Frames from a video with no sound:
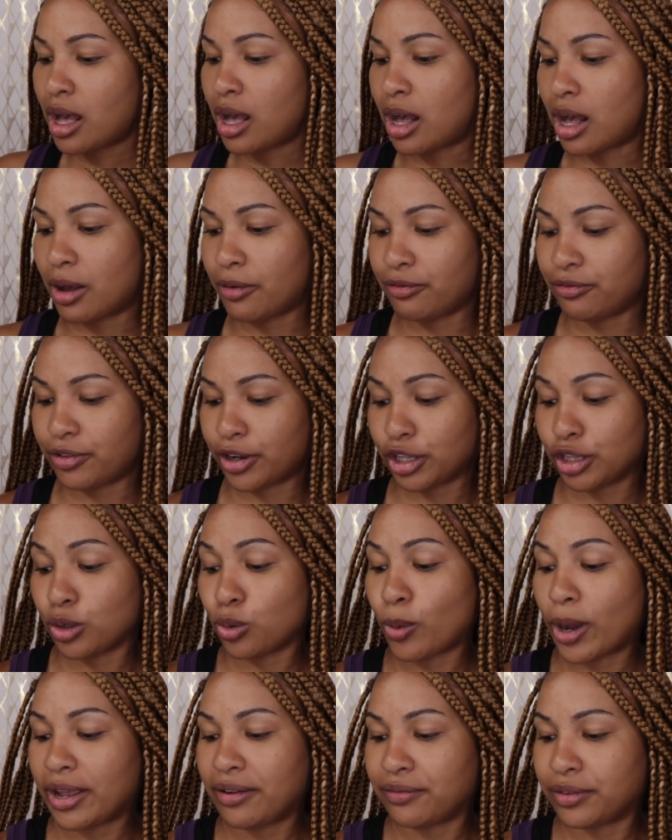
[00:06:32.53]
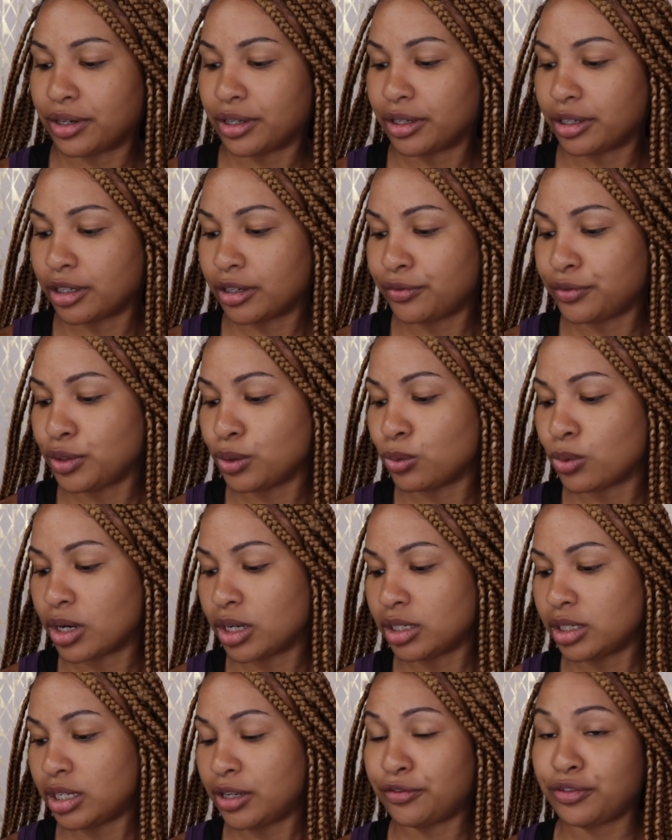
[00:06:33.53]
Regular white vinegar if you
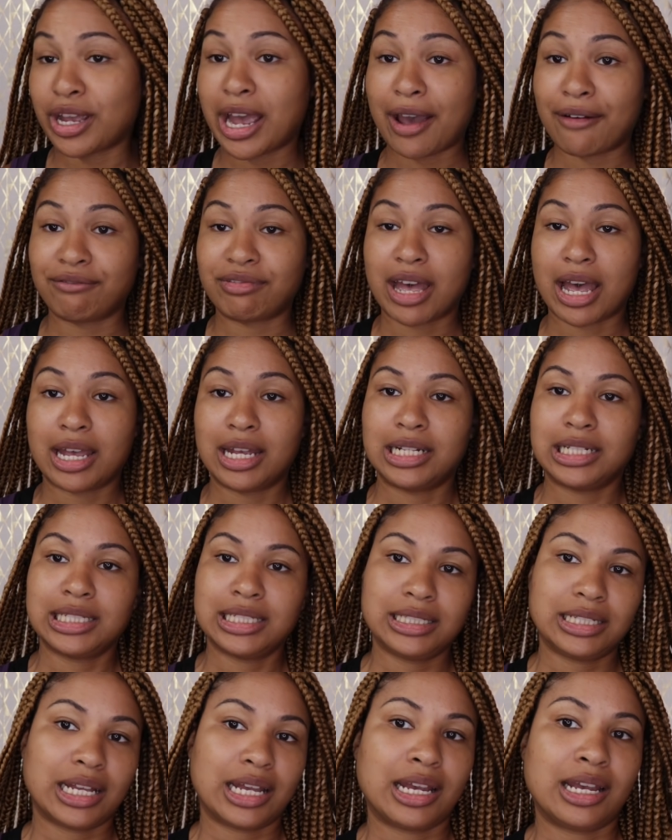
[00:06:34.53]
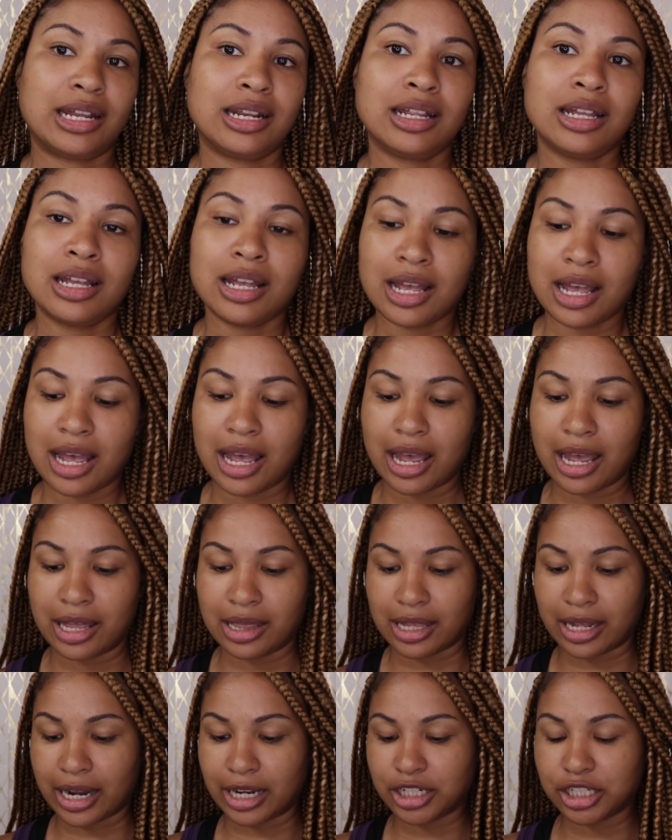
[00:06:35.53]
want, if you have that instead.
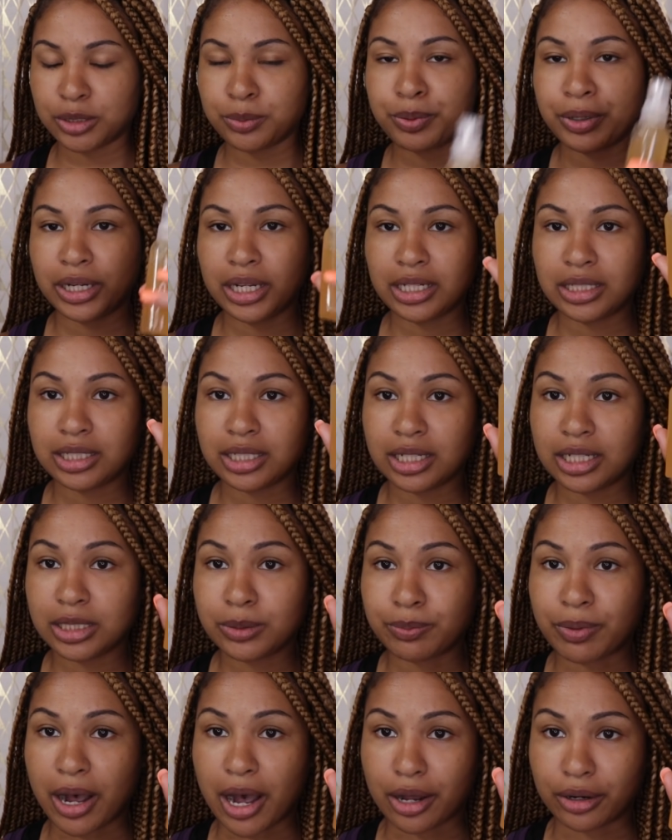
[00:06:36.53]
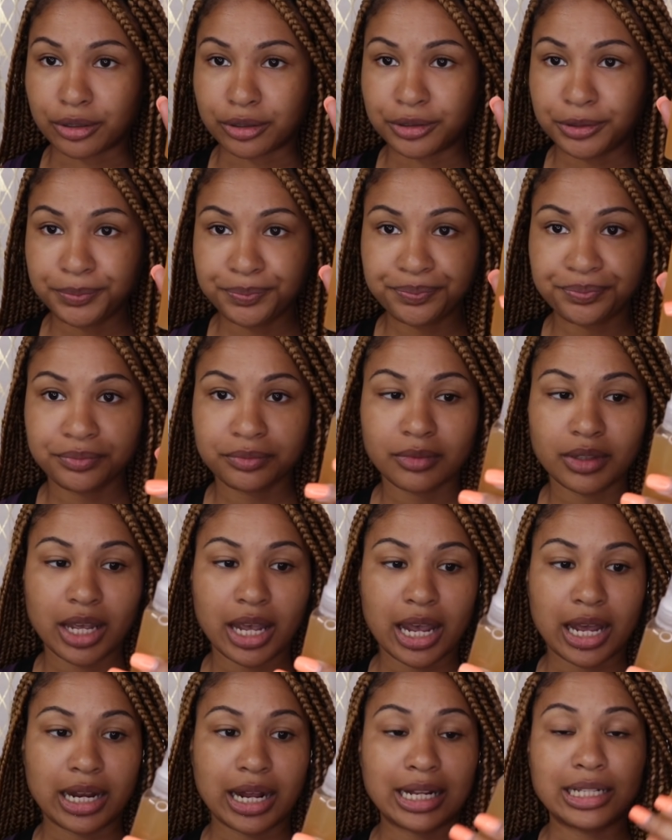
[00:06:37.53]
And then I just put it into this bottle,
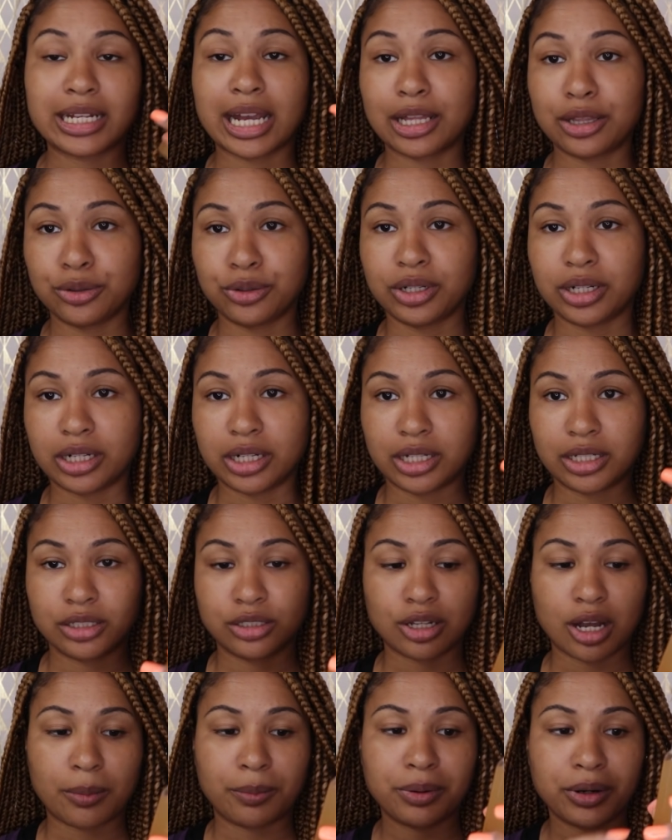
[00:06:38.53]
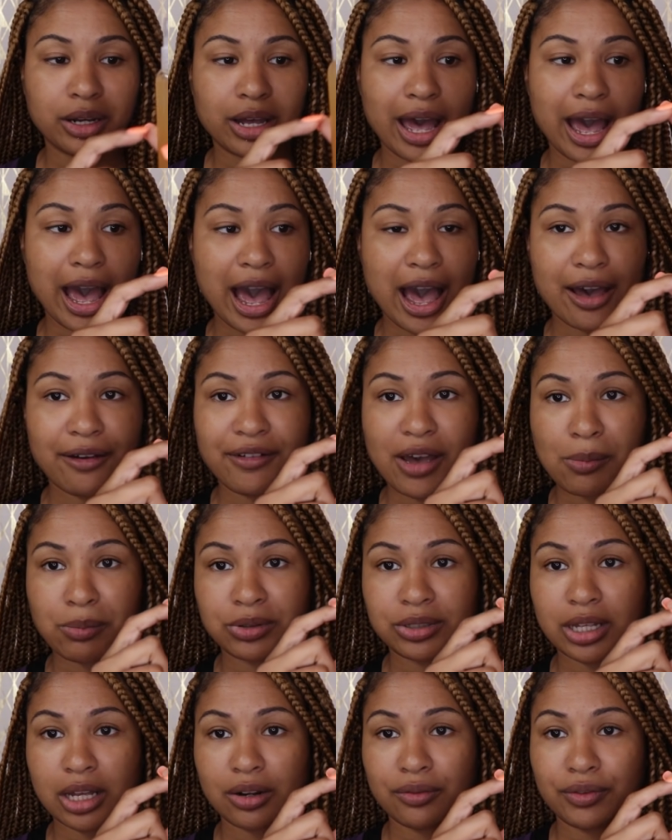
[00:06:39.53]
and I diluted it. So I put half
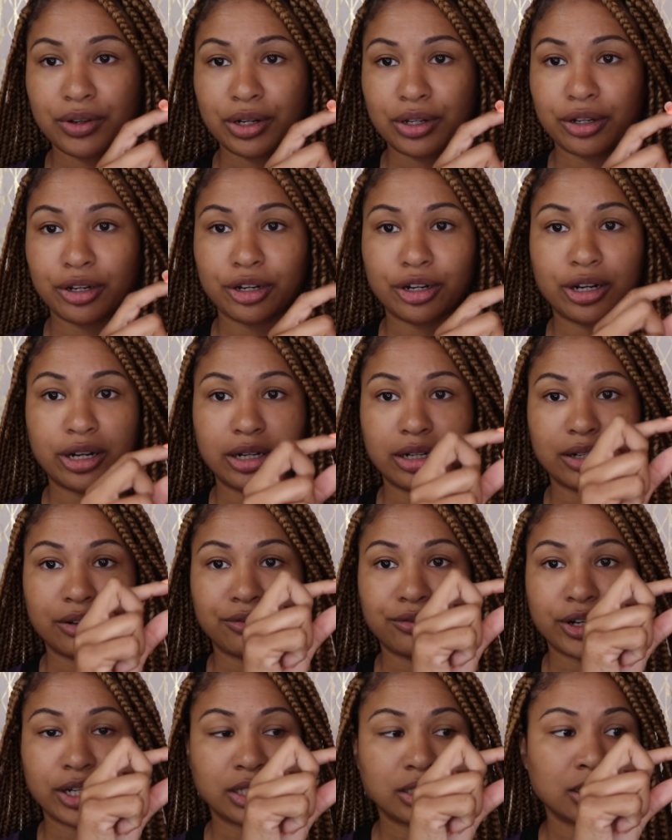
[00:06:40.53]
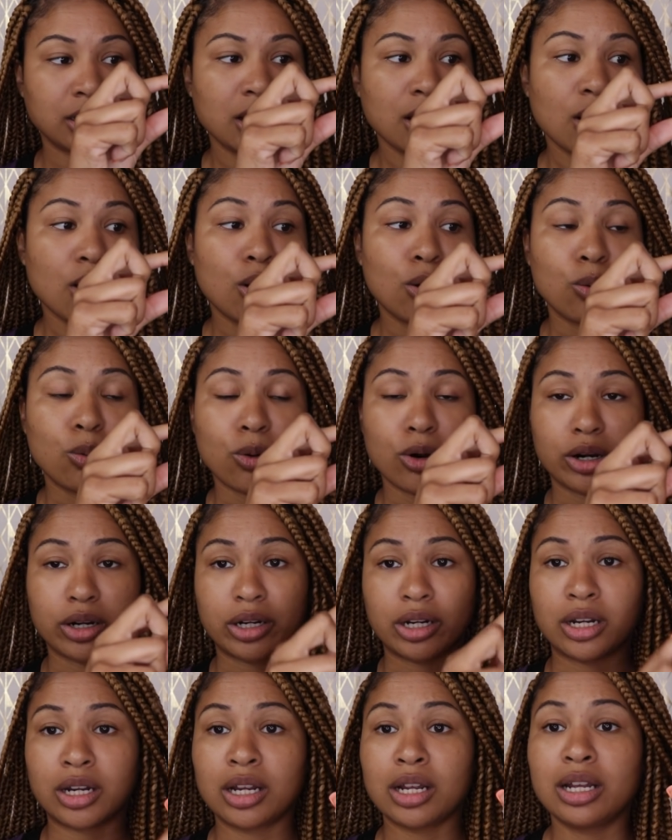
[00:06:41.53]
apple cider vinegar and the rest
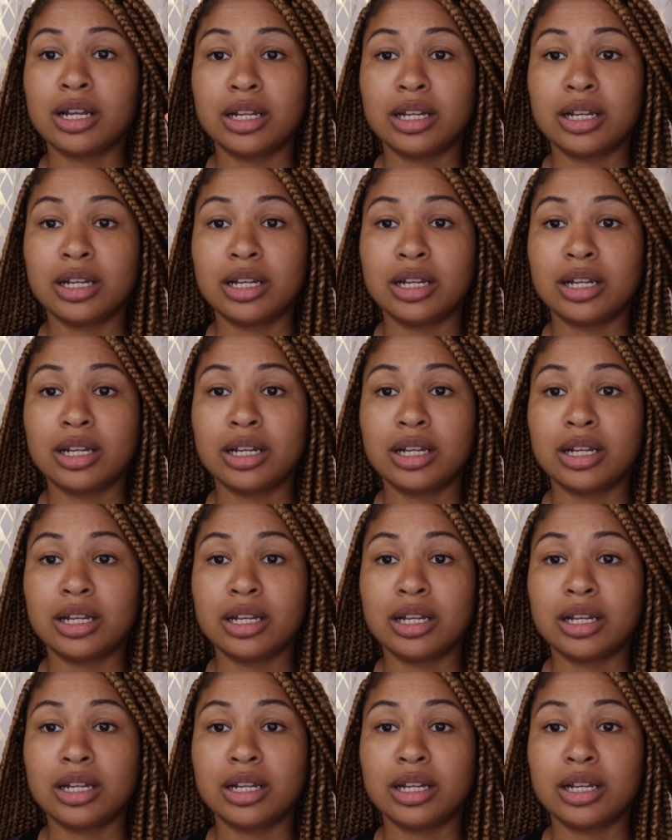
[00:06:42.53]
water.